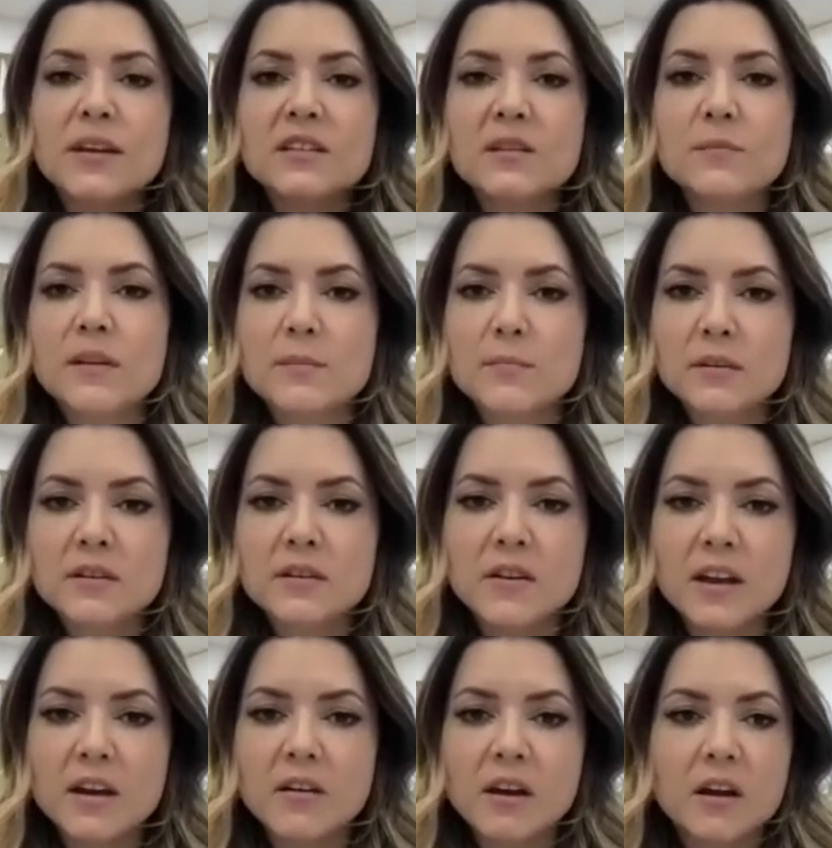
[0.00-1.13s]
people in your
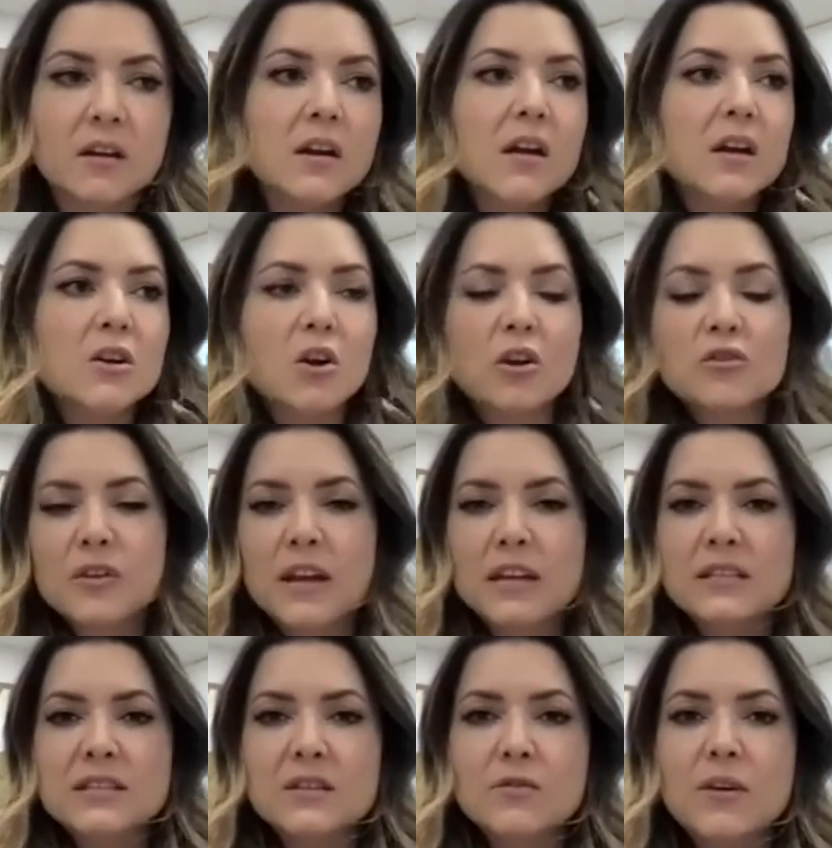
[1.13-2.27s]
area. Go onto
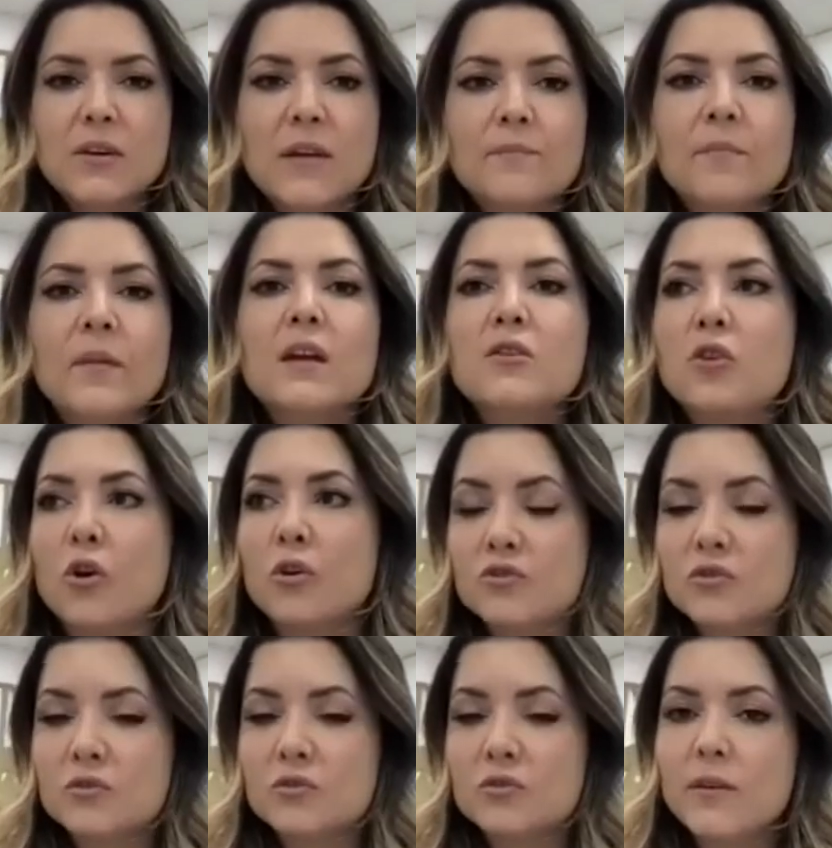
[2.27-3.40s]
Instagram, go
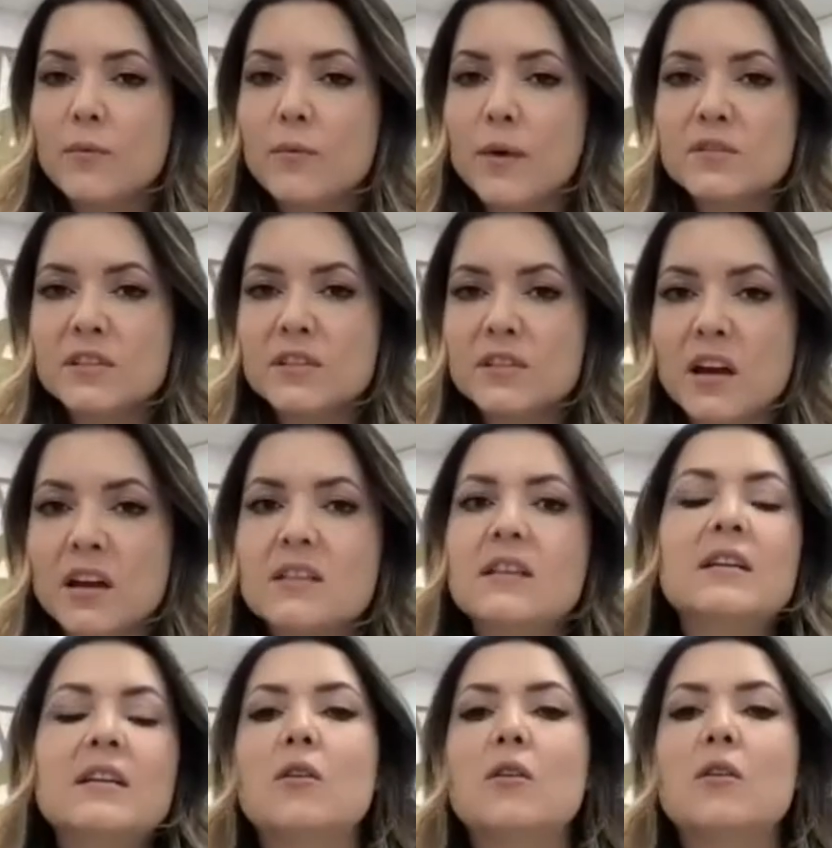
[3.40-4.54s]
onto their website
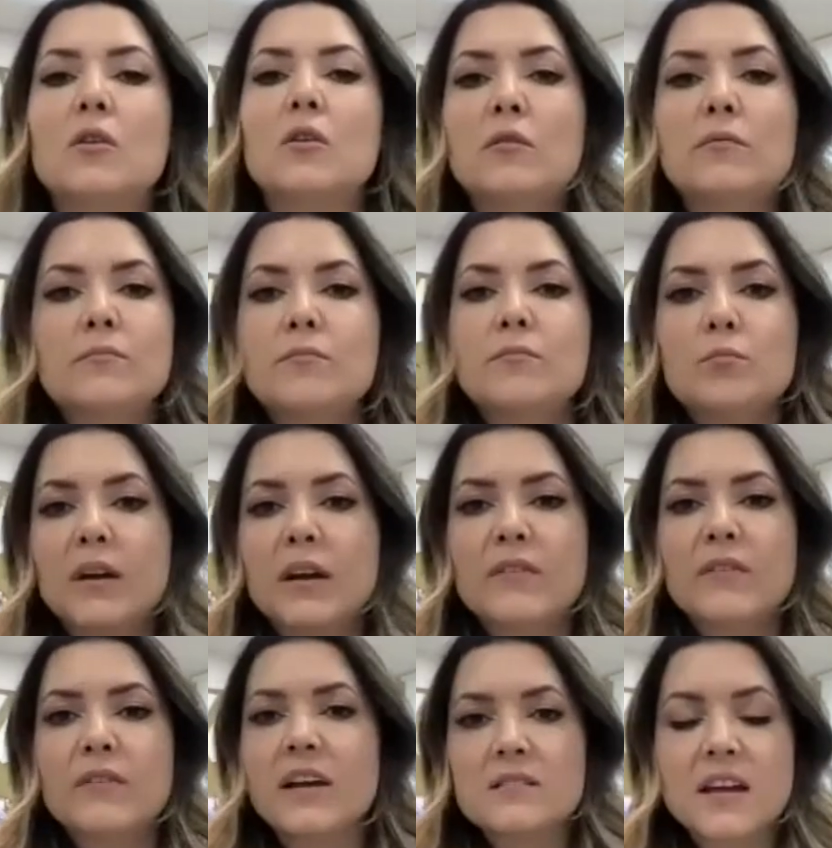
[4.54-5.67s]
or whatever
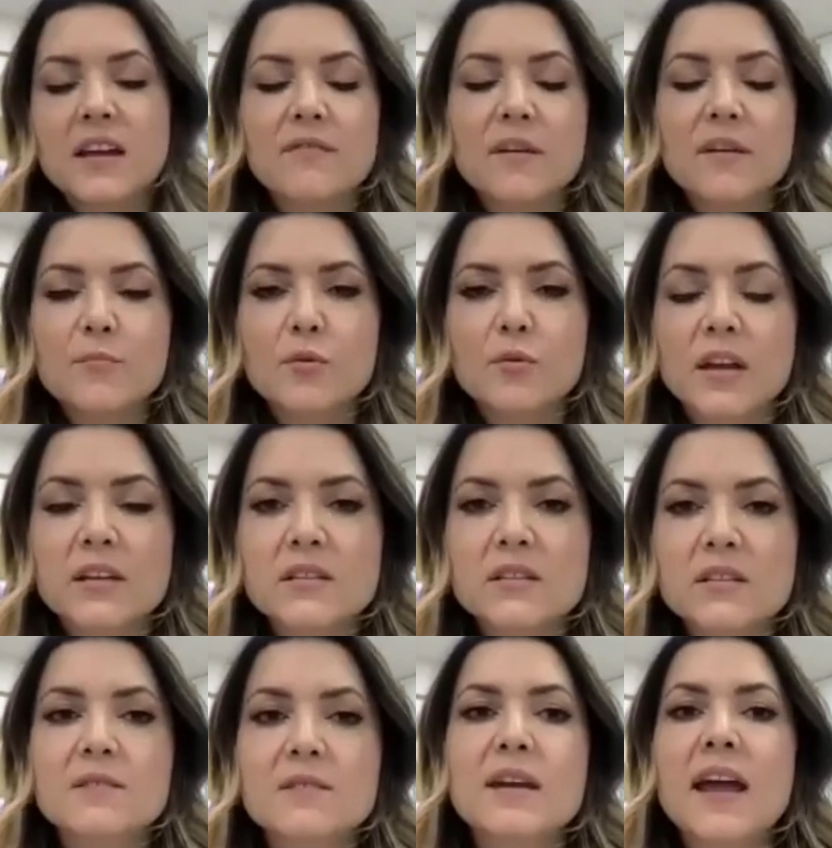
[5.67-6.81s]
else they have, their booking
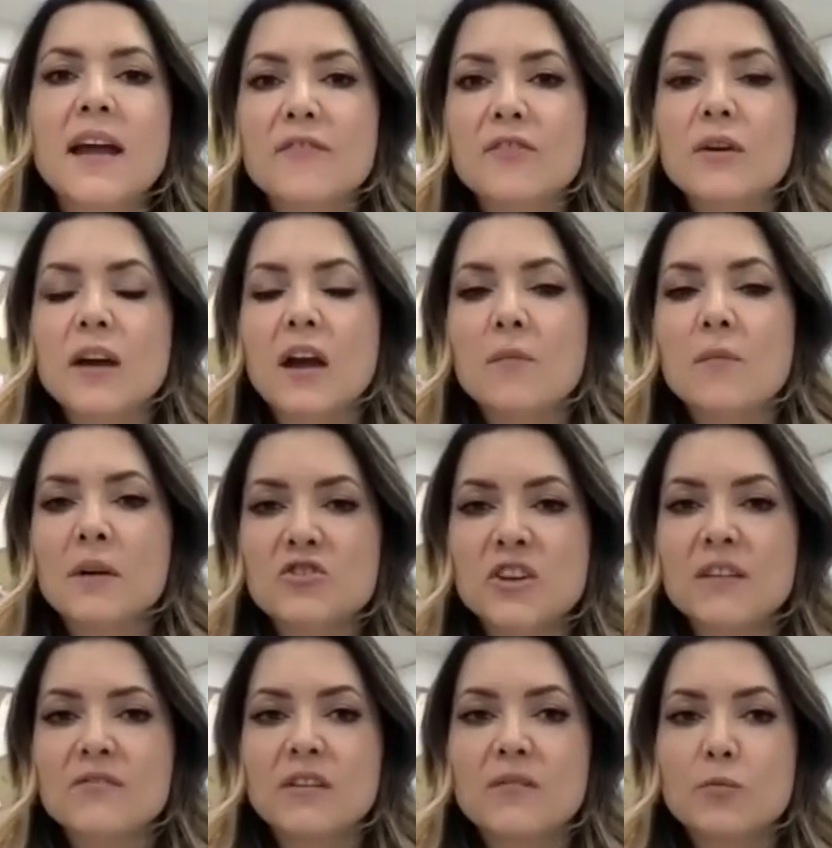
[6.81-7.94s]
system, and have a look how much
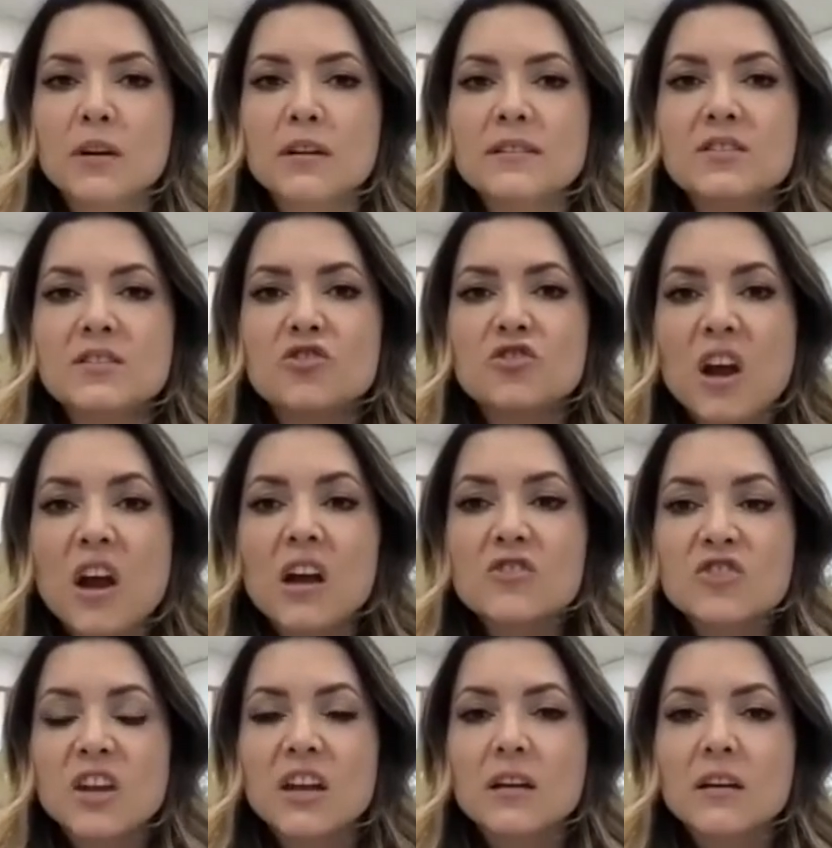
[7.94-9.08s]
everyone is
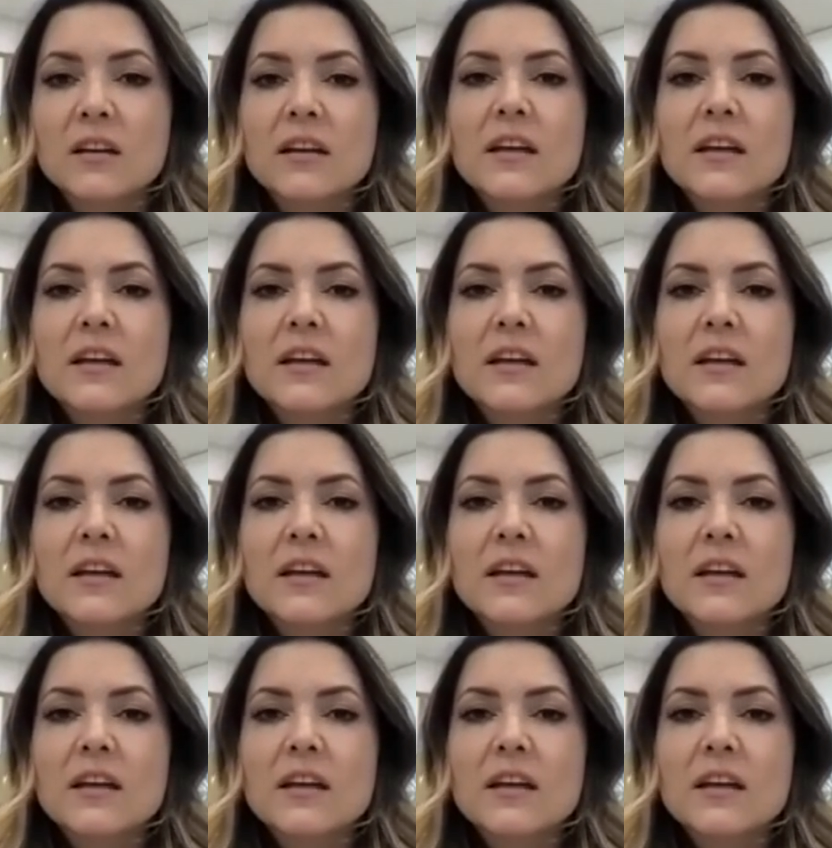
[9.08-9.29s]
charging.